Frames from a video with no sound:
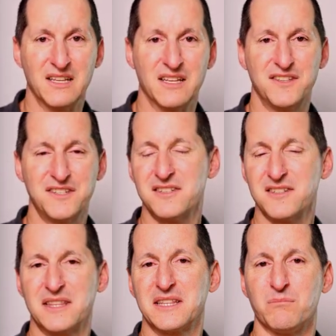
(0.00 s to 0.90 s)
This is the
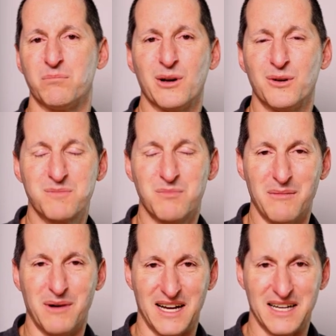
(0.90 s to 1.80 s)
thing that blows my
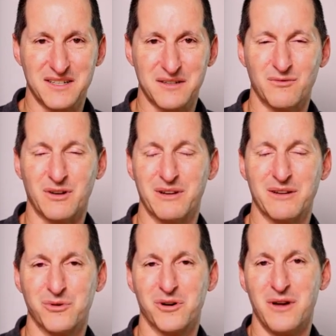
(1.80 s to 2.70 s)
mind when
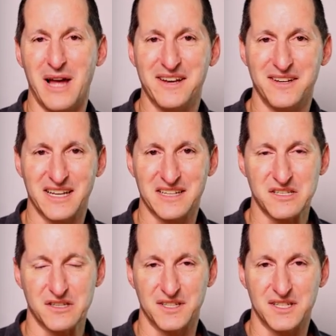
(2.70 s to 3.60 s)
people go add indexes
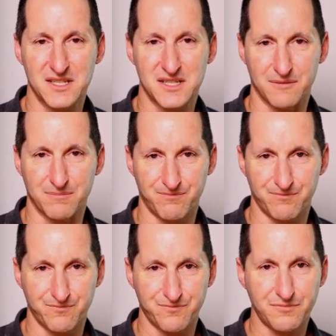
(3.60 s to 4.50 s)
on their system,
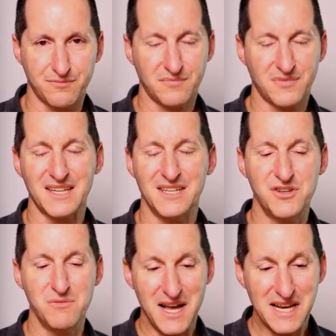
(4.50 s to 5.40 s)
is you
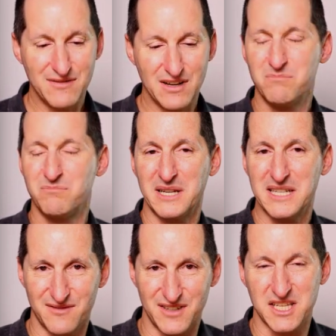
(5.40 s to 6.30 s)
might have a piece
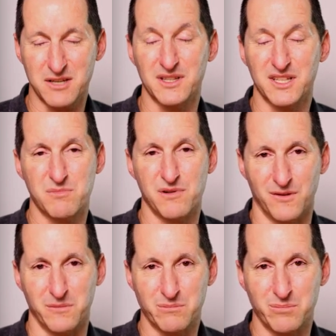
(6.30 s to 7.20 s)
of SQL that's
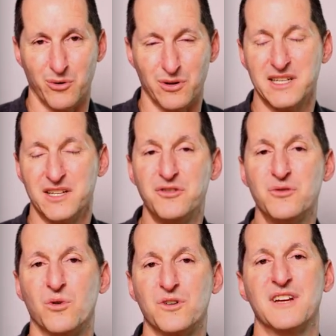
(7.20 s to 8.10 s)
performing poorly and you
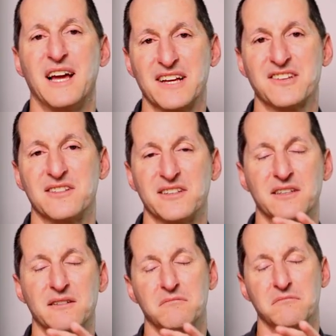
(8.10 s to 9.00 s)
want to actually,
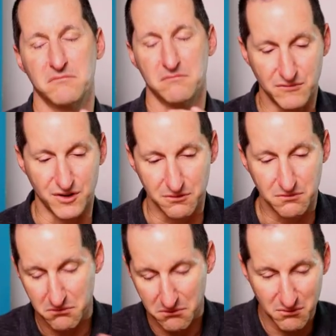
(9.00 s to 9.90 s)

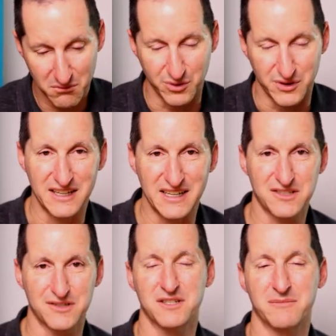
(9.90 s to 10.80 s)
put an index
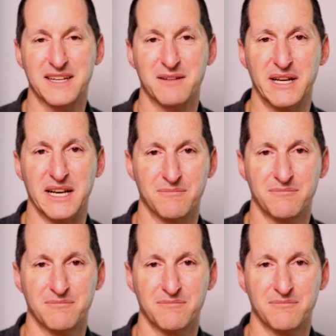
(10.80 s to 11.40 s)
on it to make it better.